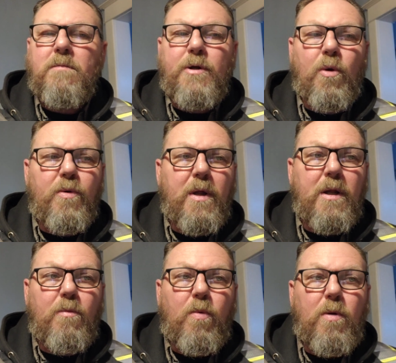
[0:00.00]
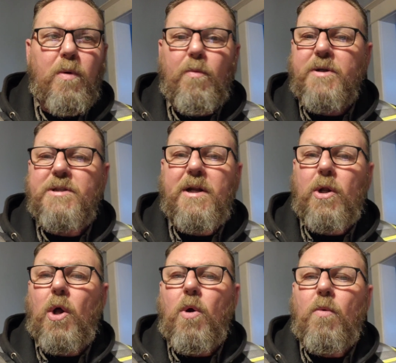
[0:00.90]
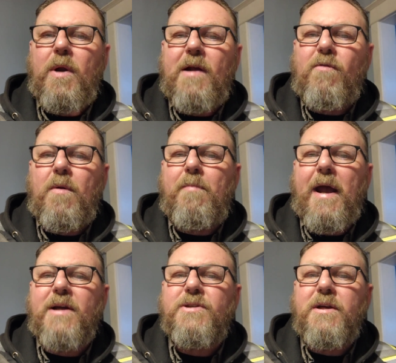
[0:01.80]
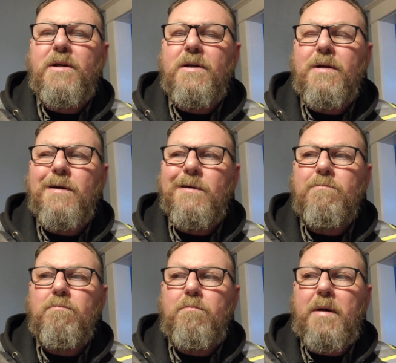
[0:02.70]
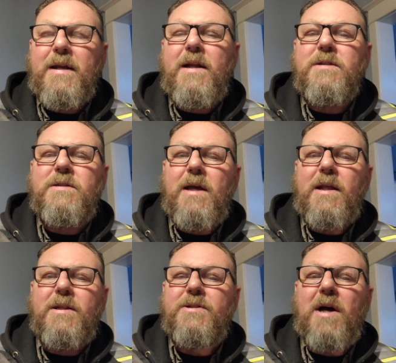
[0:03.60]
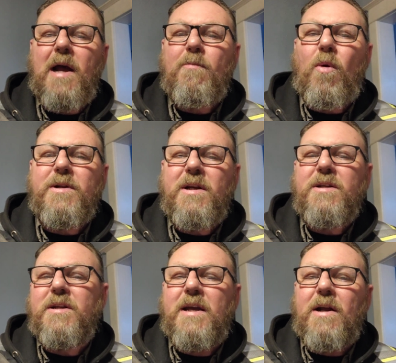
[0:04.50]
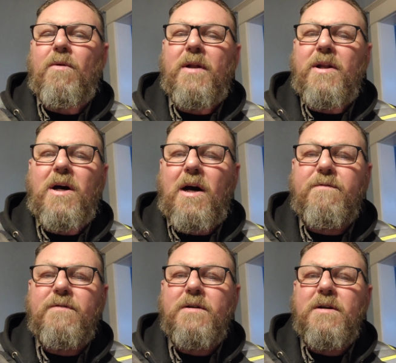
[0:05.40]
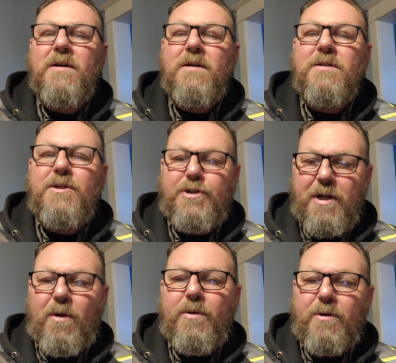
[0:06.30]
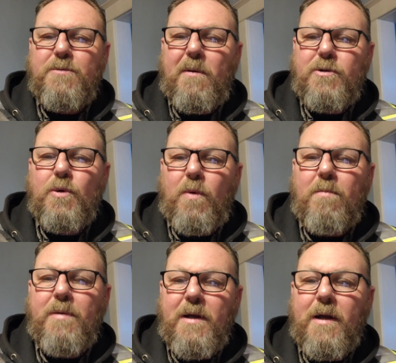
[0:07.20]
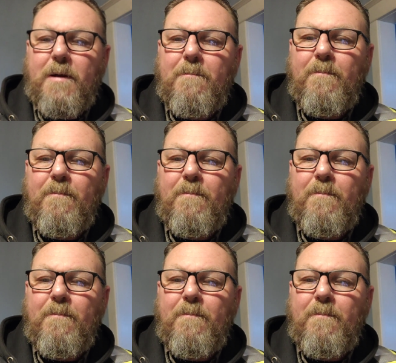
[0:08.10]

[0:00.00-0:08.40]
You know, uh, we, we said hello or whatever in passing, but I didn't take the time or I didn't care enough to check on their spiritual well being.